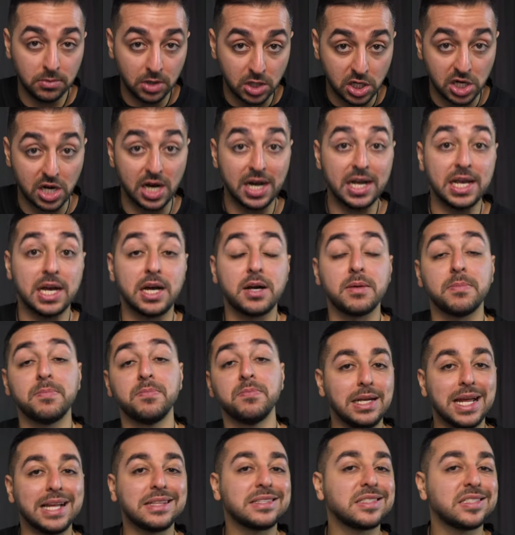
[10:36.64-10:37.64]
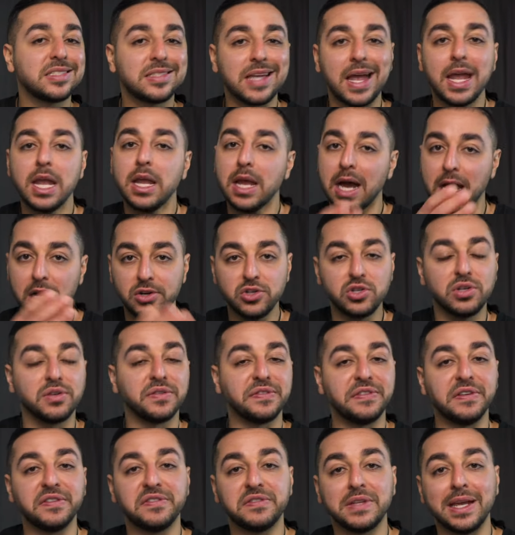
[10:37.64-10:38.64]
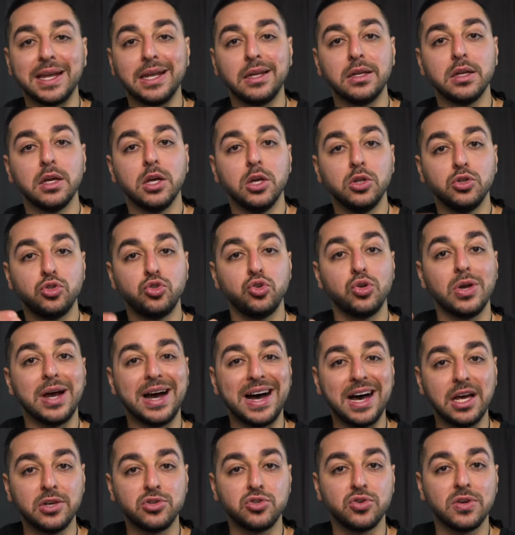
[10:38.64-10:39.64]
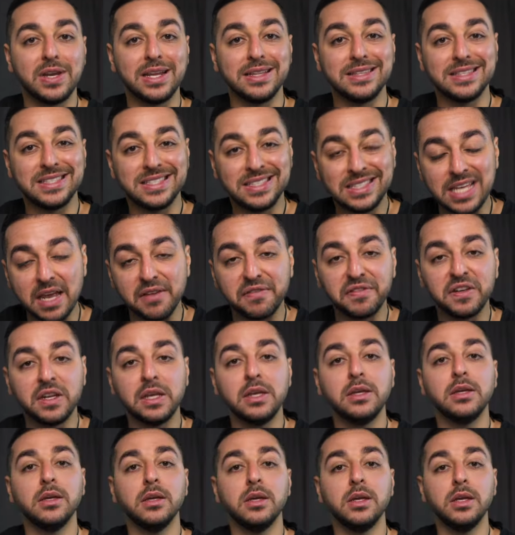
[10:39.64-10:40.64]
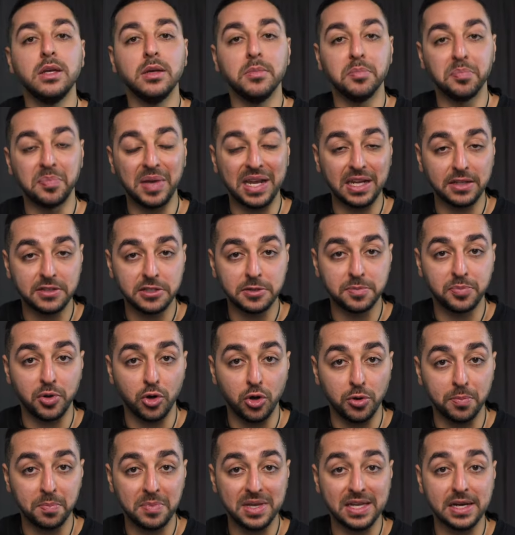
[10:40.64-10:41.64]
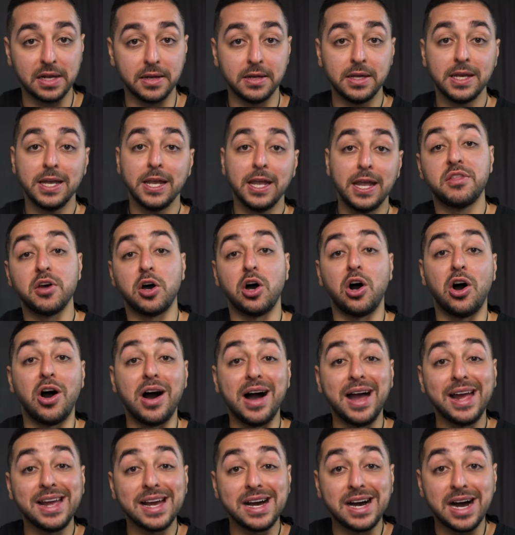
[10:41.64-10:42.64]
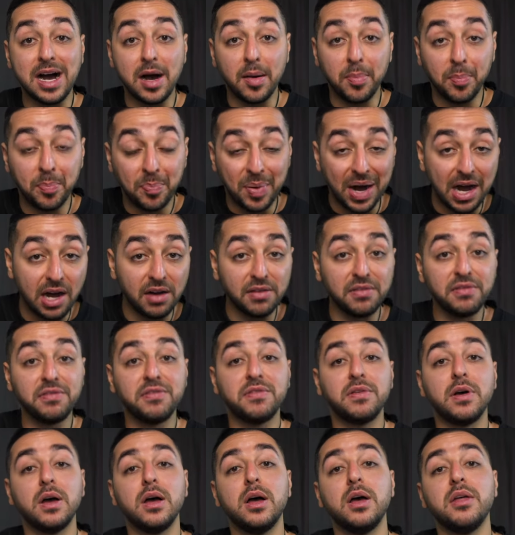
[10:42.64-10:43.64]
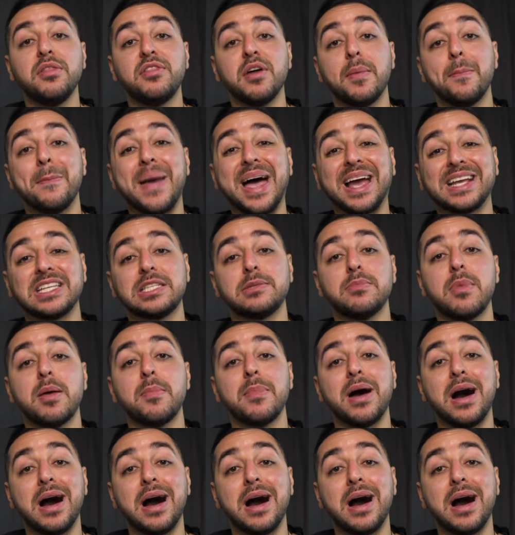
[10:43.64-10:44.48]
higher. Let's say 115 to 170 beats per minute. The higher above the maximum